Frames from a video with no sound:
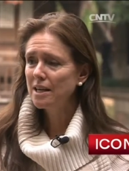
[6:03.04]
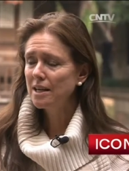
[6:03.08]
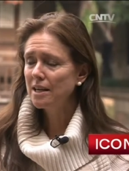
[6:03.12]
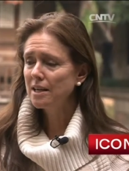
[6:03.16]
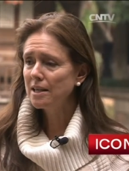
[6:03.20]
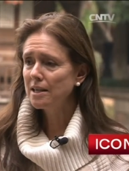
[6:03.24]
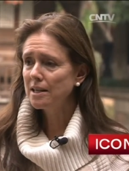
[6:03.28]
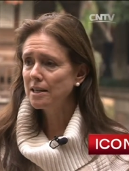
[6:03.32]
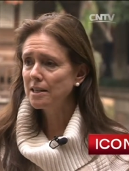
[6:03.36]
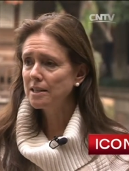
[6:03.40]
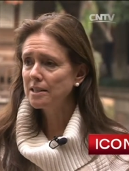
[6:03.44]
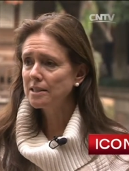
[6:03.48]

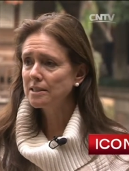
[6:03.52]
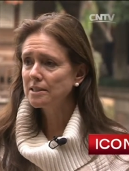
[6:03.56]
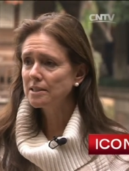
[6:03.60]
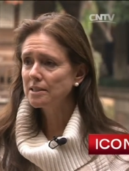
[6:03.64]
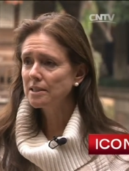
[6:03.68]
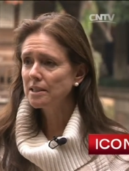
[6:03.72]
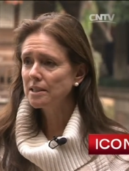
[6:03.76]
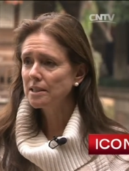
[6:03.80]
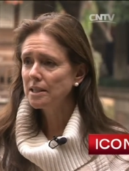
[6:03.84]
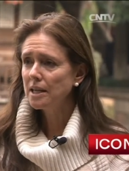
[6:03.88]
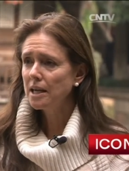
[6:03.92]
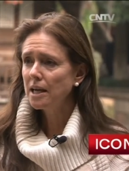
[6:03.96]
Uh,
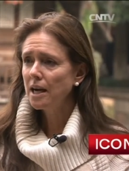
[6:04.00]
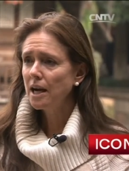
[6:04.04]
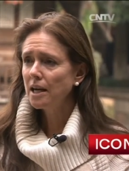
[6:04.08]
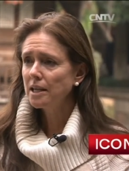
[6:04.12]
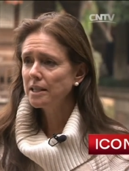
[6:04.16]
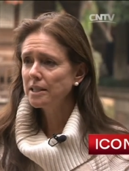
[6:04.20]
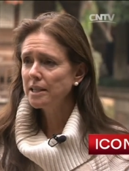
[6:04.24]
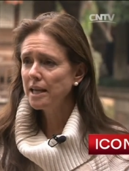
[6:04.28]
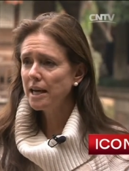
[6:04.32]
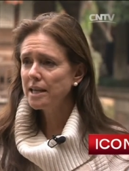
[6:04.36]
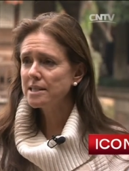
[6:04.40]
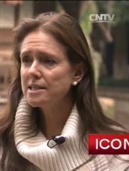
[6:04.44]

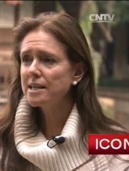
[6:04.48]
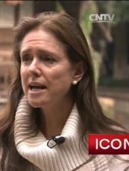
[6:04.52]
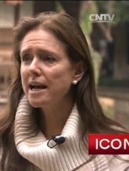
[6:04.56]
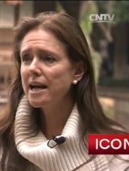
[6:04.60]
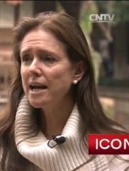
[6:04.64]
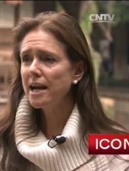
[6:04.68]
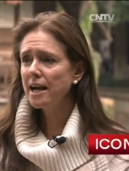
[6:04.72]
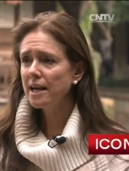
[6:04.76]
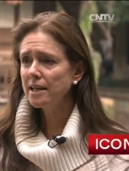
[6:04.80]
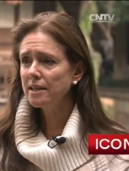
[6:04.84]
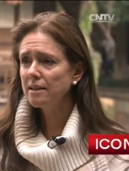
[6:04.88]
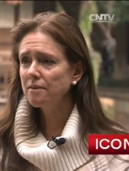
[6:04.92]
yes, I
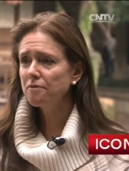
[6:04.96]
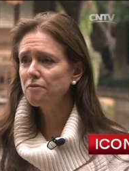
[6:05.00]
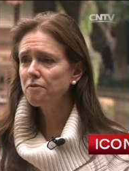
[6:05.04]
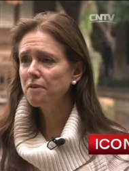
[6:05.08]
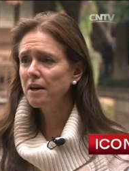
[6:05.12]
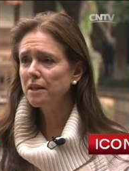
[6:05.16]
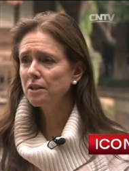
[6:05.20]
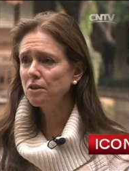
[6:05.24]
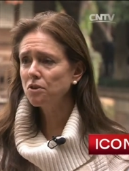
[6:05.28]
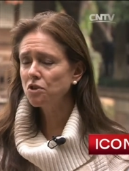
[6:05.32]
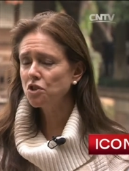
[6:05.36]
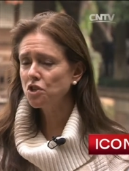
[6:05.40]
had a
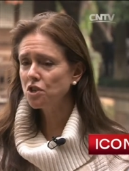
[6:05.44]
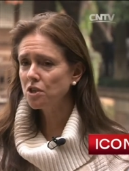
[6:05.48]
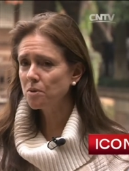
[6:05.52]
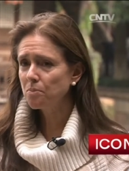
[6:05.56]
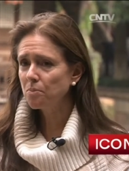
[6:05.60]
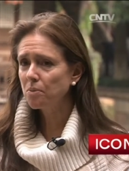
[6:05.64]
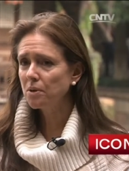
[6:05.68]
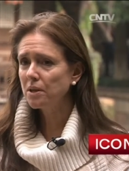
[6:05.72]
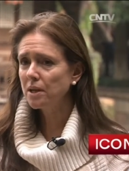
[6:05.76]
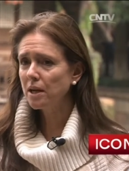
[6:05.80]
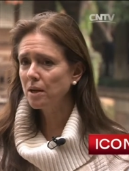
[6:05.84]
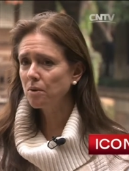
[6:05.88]

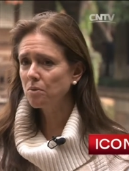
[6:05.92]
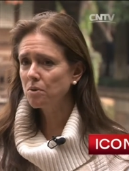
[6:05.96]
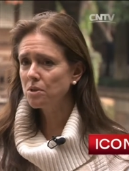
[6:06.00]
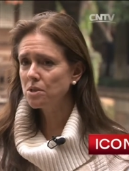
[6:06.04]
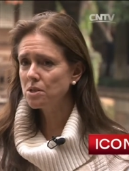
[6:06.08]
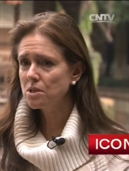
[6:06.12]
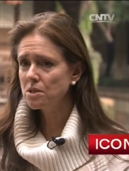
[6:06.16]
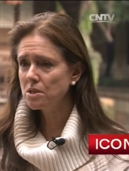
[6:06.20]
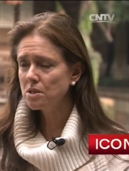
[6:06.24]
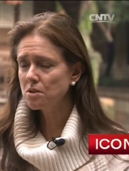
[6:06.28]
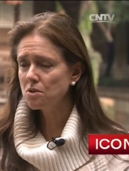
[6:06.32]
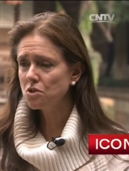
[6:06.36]
fellowship when I
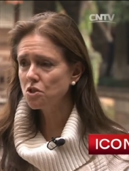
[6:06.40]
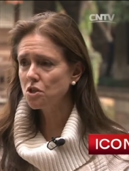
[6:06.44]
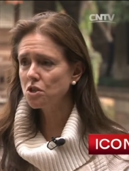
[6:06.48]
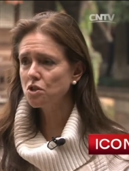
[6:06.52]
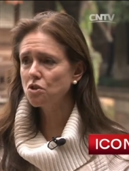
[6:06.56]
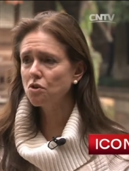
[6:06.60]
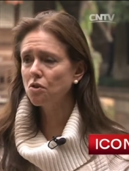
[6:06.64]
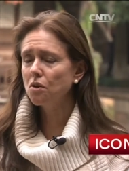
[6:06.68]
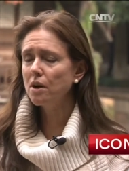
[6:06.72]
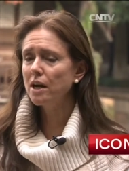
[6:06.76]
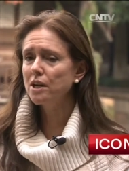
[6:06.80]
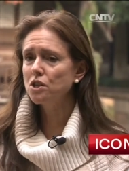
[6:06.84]
was
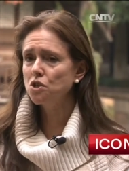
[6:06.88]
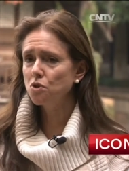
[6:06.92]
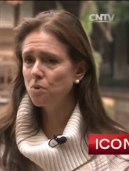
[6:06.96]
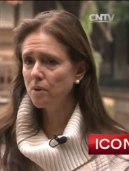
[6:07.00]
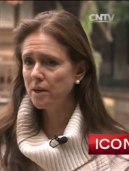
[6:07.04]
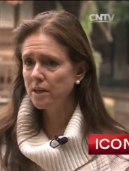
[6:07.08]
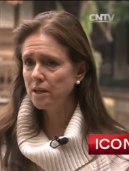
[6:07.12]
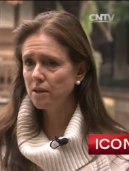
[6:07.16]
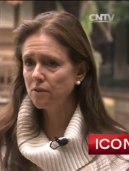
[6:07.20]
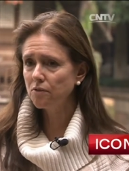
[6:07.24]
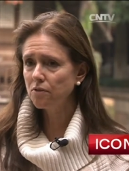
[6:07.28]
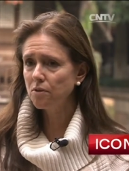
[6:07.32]
just
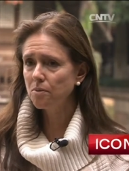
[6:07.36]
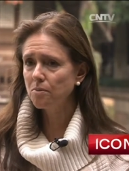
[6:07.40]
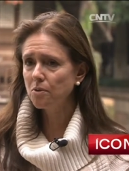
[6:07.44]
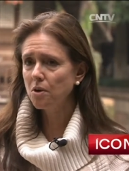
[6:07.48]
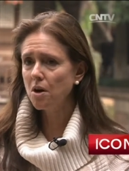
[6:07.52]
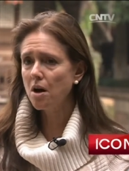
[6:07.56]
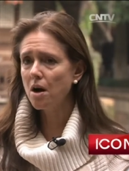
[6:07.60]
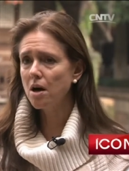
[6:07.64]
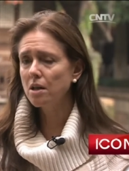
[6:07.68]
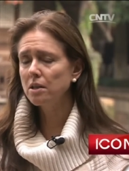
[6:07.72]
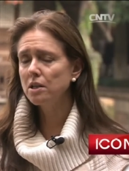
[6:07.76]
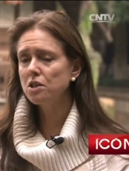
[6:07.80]
graduating from
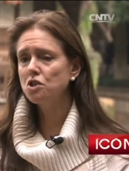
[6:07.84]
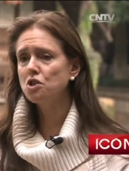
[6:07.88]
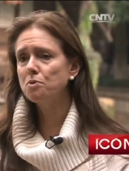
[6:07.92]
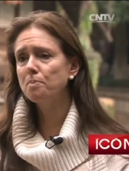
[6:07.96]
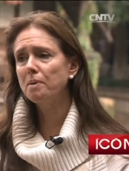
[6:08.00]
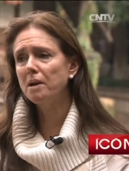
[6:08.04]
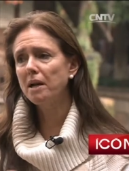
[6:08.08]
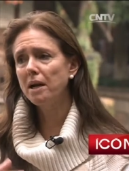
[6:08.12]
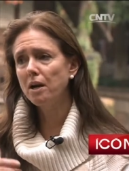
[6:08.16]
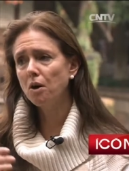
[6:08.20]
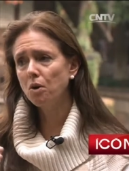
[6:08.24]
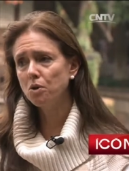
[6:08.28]
college,
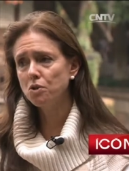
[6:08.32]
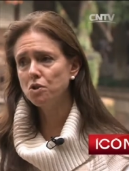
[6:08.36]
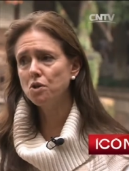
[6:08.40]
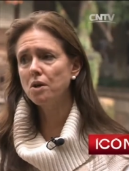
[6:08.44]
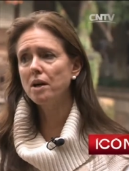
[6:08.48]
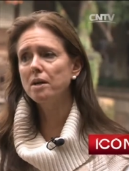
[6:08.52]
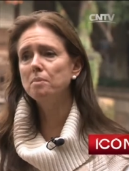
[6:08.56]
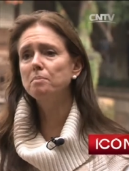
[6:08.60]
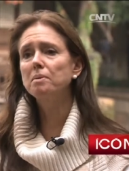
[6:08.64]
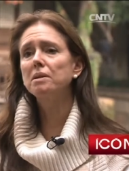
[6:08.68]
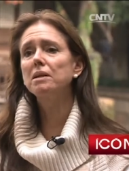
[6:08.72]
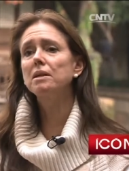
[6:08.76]
but I also
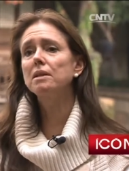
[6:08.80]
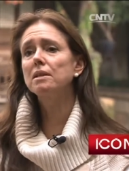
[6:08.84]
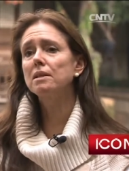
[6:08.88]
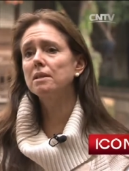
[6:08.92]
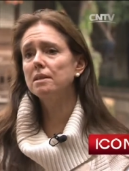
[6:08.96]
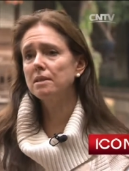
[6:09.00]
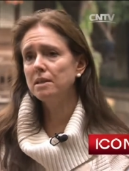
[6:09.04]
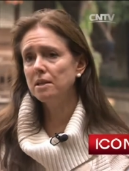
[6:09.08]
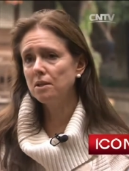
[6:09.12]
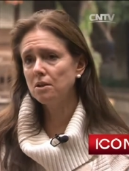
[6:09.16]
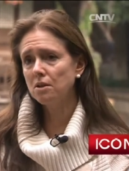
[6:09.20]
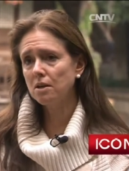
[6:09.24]
had been in
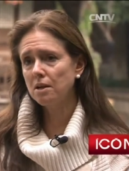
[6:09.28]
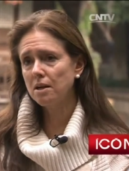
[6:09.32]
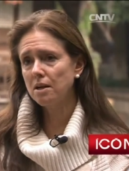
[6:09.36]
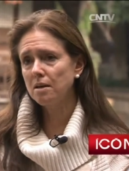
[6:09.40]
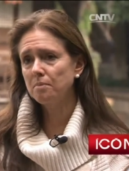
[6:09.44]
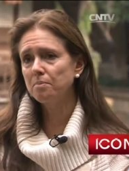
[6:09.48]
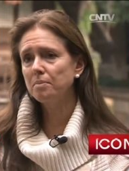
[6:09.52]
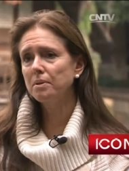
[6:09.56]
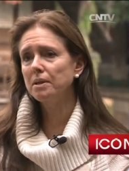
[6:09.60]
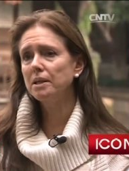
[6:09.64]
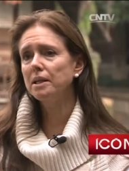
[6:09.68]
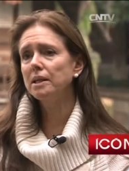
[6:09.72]
a theater
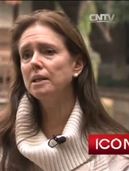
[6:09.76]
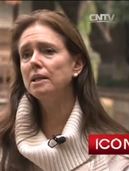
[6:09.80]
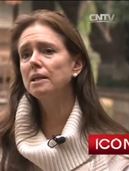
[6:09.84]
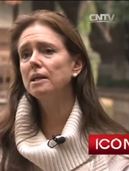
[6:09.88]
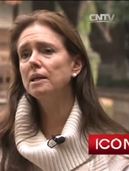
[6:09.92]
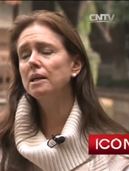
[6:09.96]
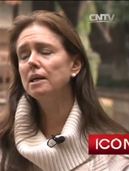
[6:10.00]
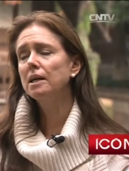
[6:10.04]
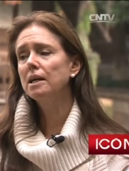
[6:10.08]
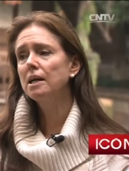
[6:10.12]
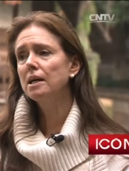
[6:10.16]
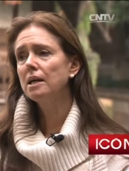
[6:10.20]
company.
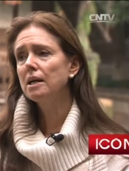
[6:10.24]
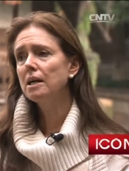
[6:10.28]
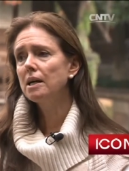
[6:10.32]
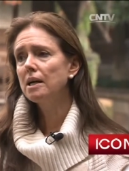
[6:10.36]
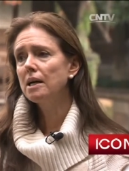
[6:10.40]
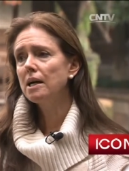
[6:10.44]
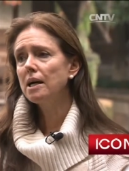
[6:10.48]
Mm.